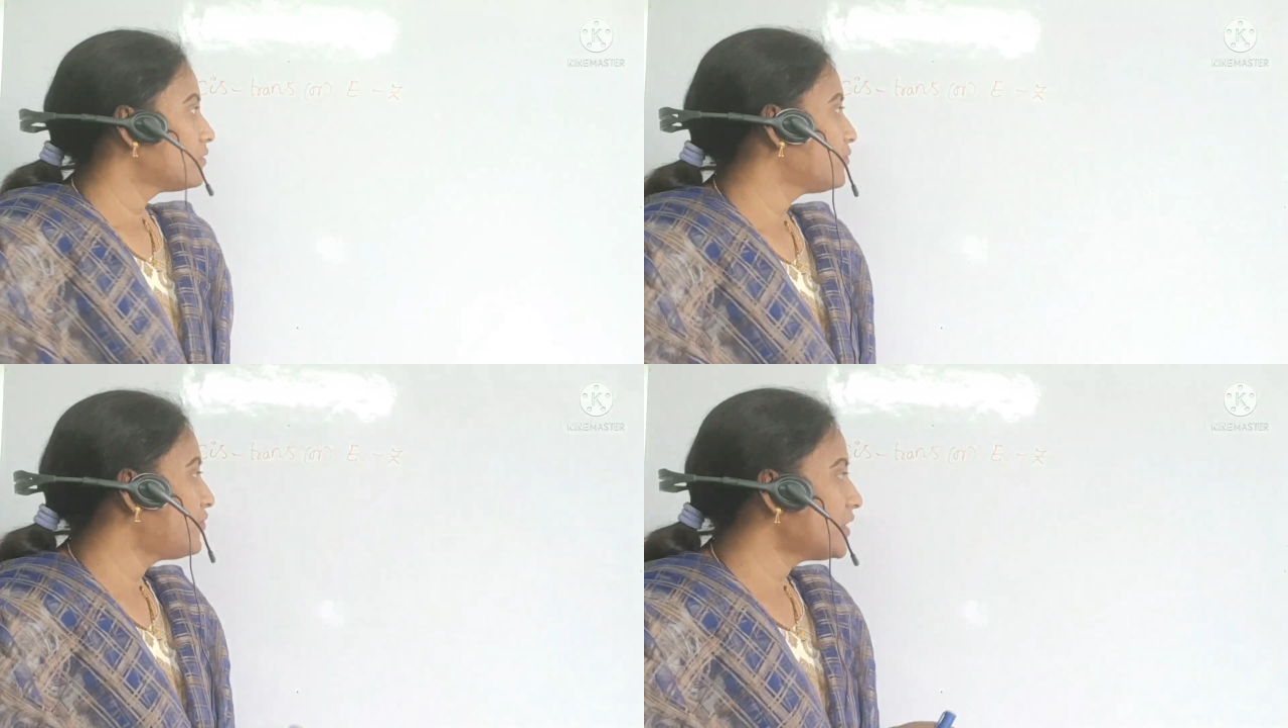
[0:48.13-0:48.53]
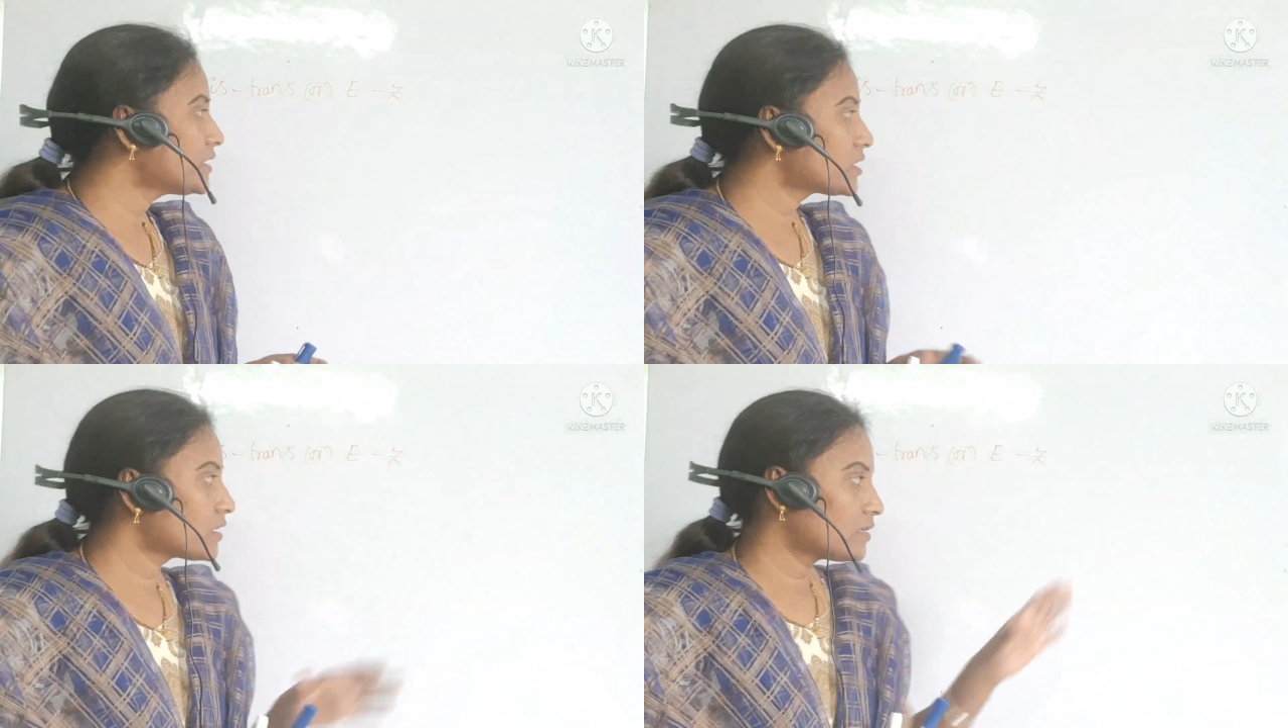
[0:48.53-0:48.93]

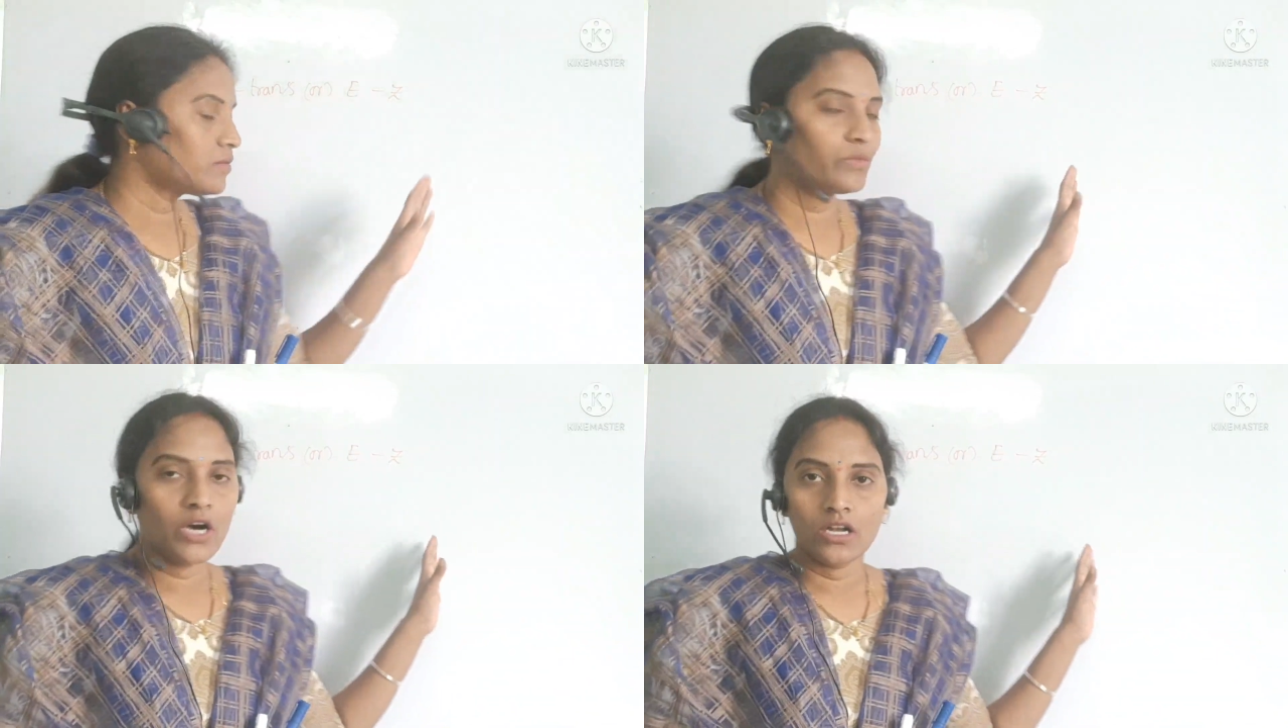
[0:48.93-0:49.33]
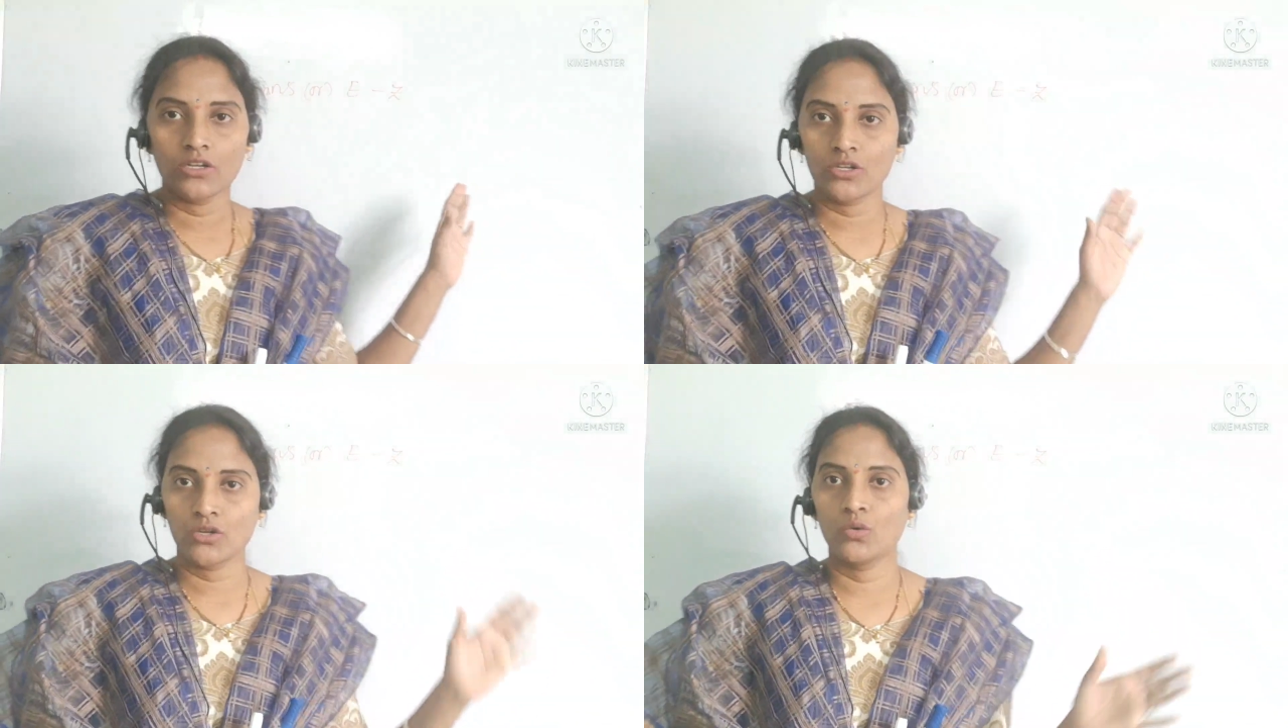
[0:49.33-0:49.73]
which
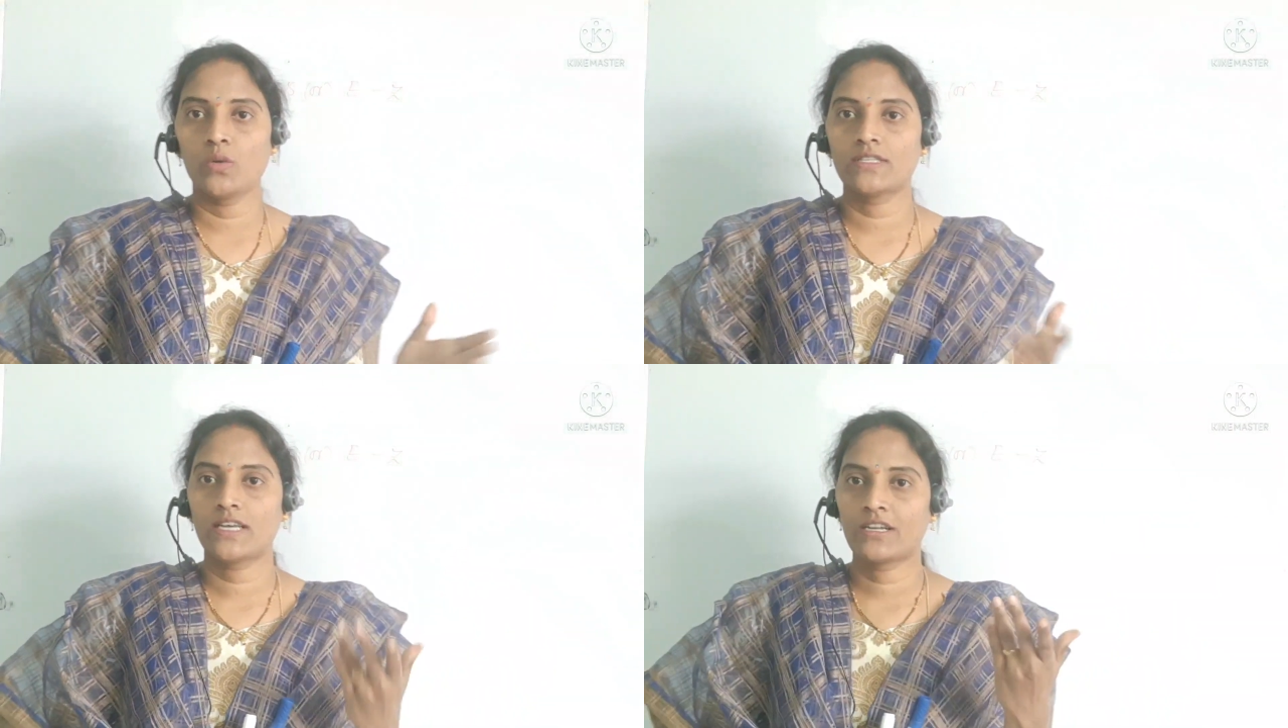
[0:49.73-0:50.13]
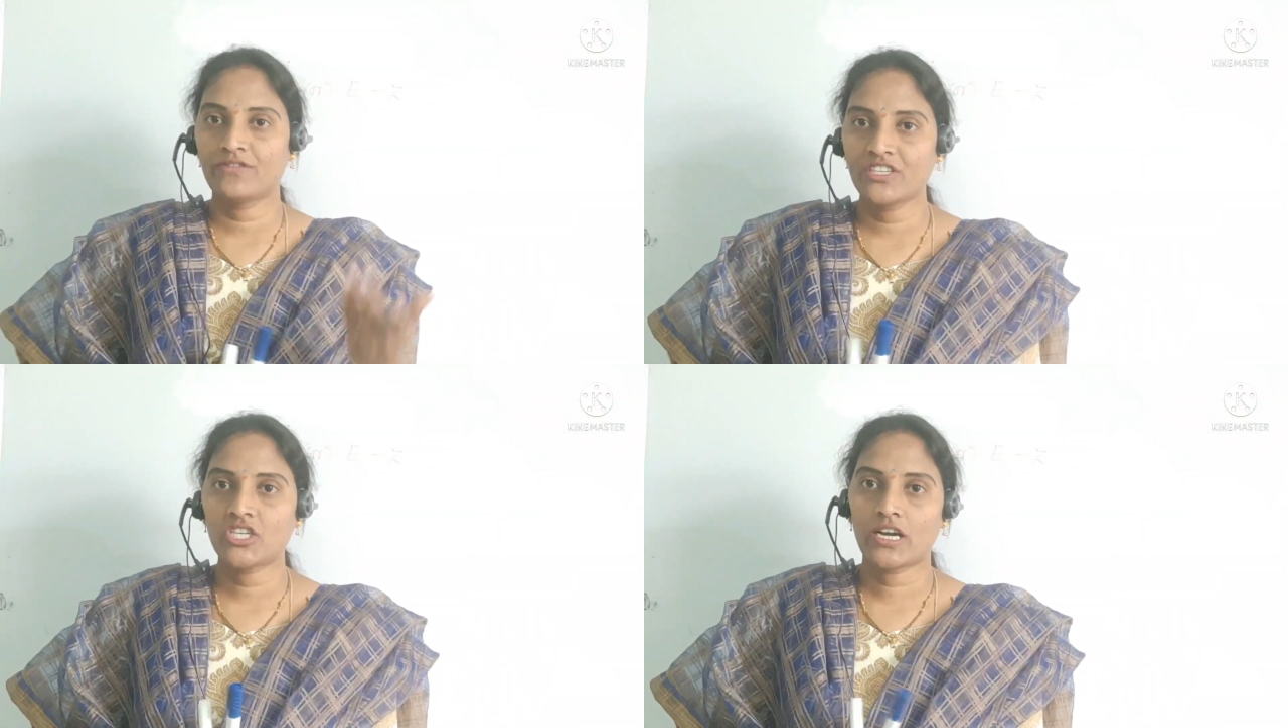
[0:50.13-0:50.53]
molecules or
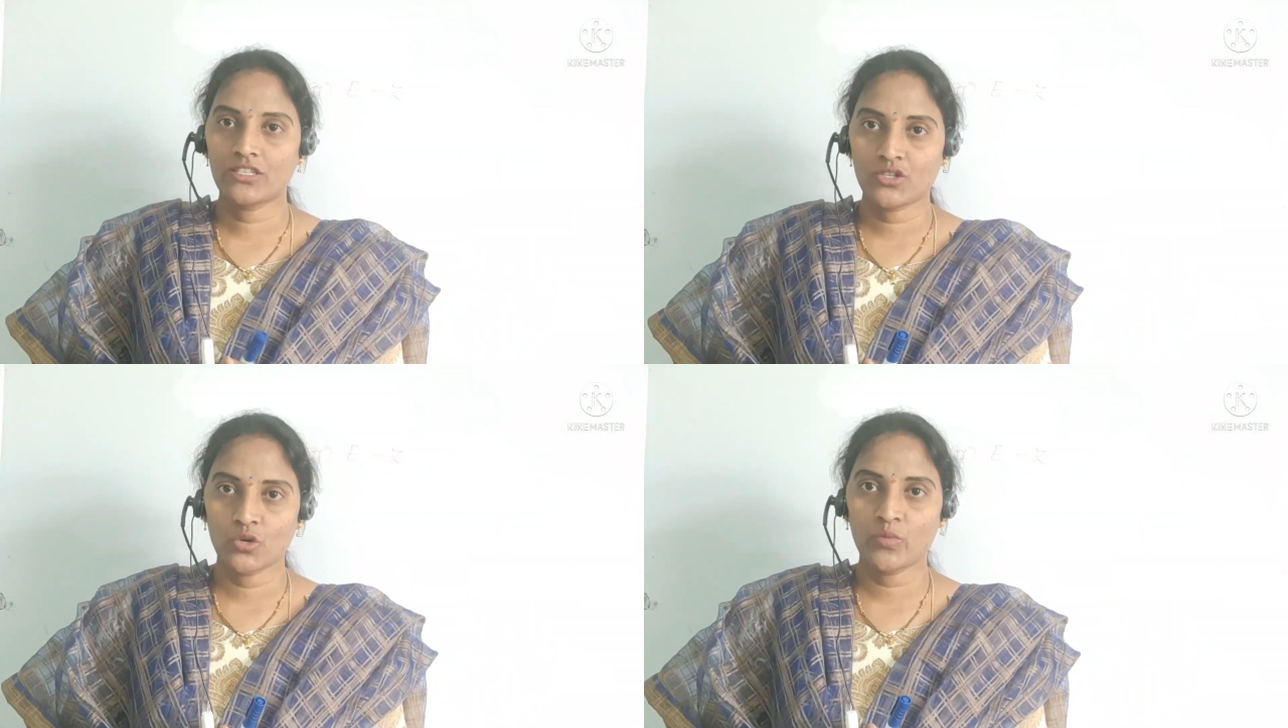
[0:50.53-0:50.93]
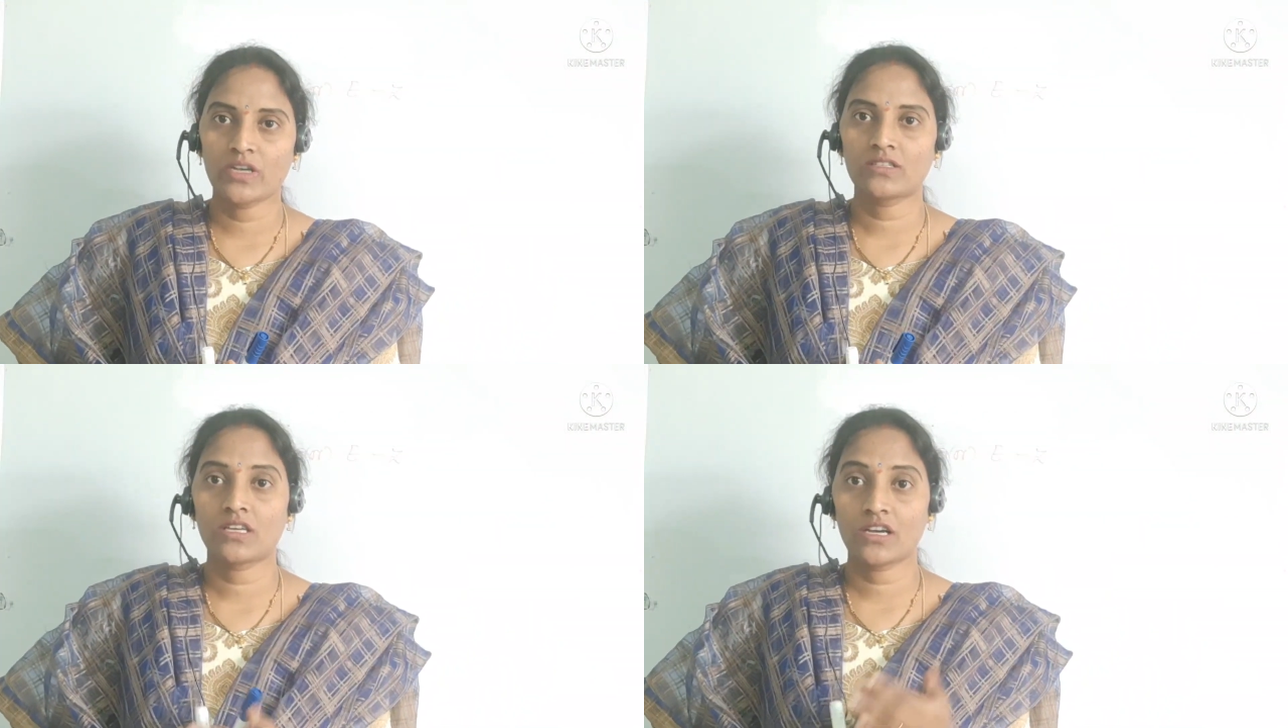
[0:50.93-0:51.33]
which isomers